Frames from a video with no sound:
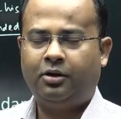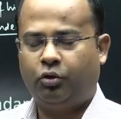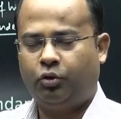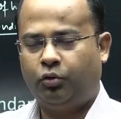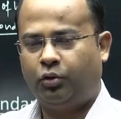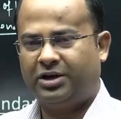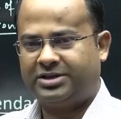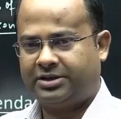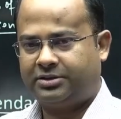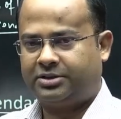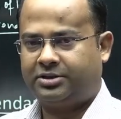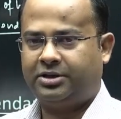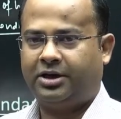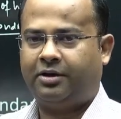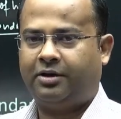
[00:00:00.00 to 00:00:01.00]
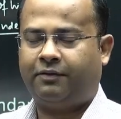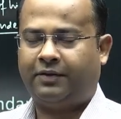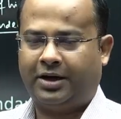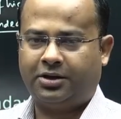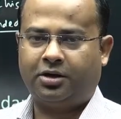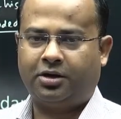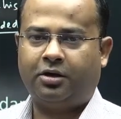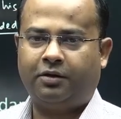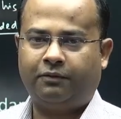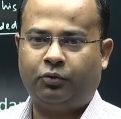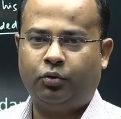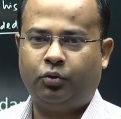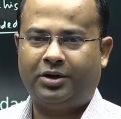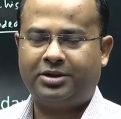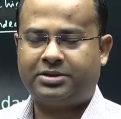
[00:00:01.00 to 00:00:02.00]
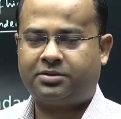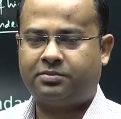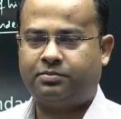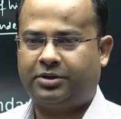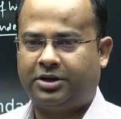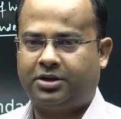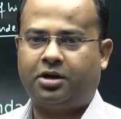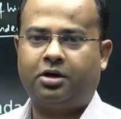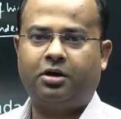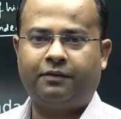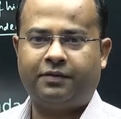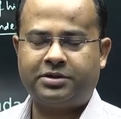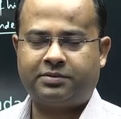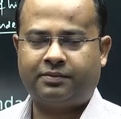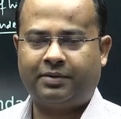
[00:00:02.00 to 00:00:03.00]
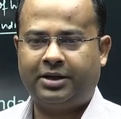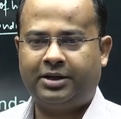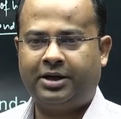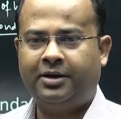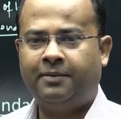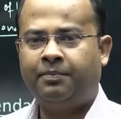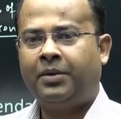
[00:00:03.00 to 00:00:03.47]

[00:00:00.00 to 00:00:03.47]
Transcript: who was brother of his father,